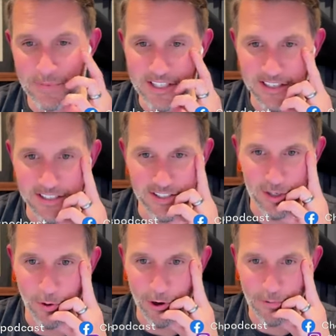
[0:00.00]

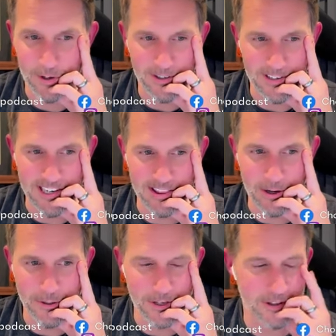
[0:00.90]
because you are real. And
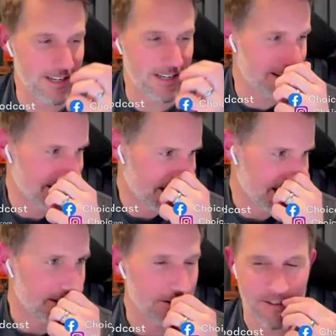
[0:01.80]
those are the
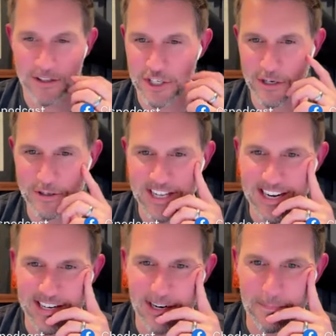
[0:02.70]
those are the shows that
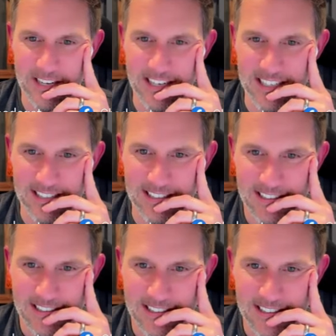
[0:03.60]
end up getting
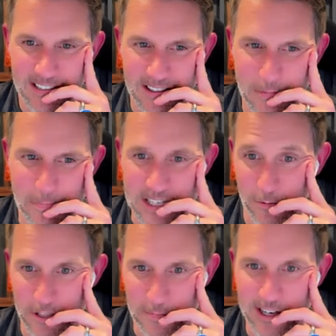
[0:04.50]
the
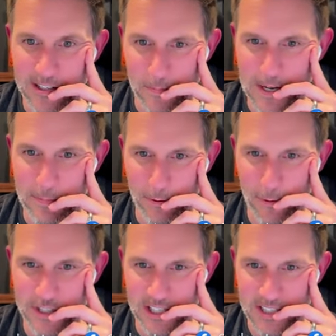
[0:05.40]
best response are people
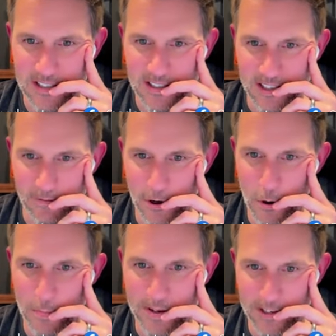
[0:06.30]
who are just kind of
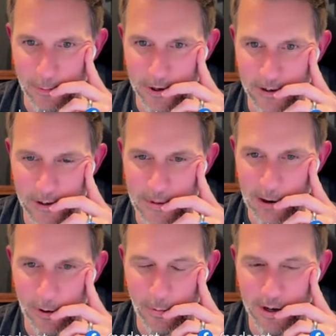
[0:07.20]
open and real
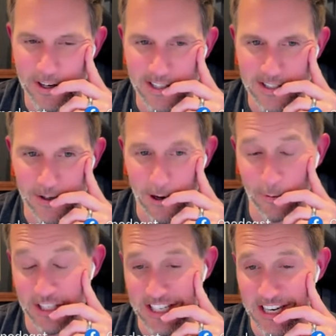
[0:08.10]
about what went on. So I
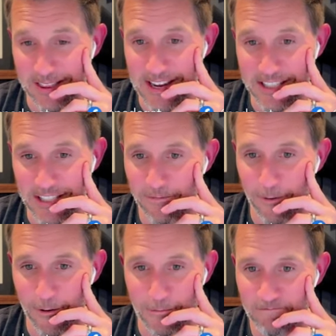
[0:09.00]
would just say thanks
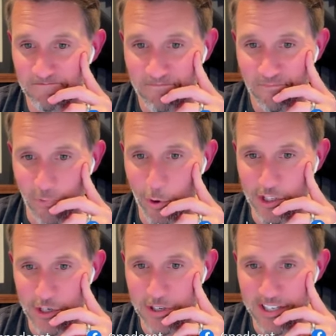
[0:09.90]
for for
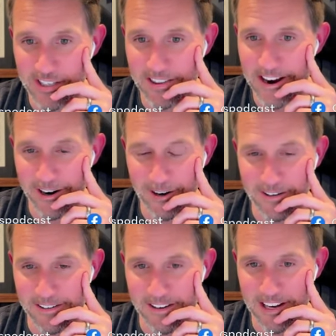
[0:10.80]
what you did
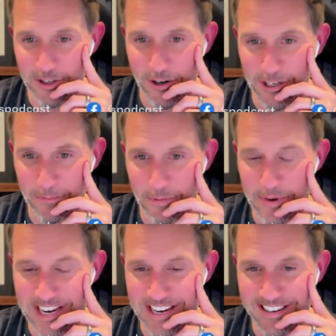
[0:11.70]
there and, and talking with
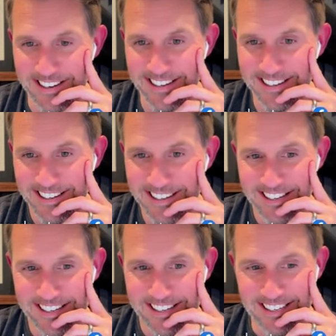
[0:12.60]
me.
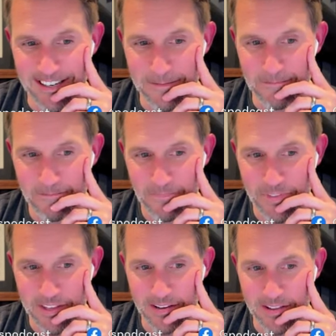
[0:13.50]
Uh, um,
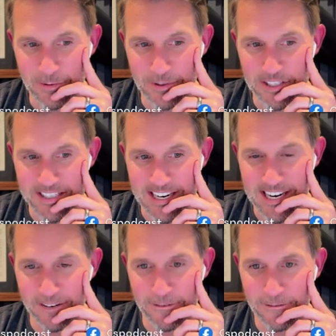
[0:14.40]
that it was a
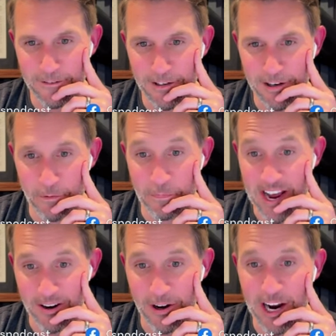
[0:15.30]
side of of a
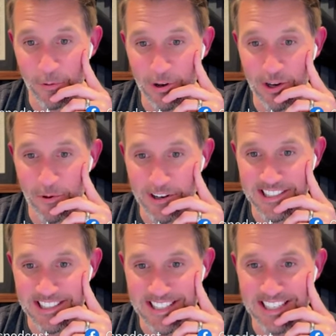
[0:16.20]
battle I really
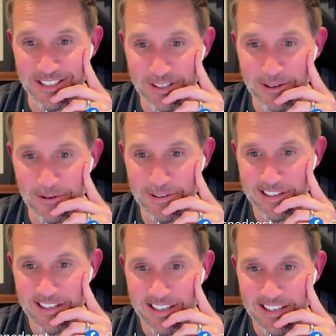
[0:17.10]
wanted to dig into,
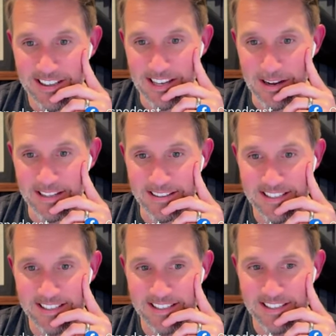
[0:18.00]

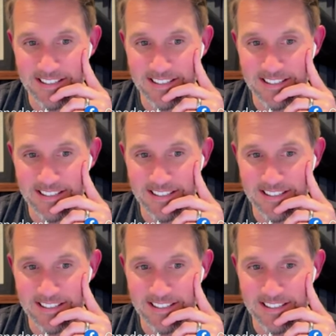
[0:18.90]
that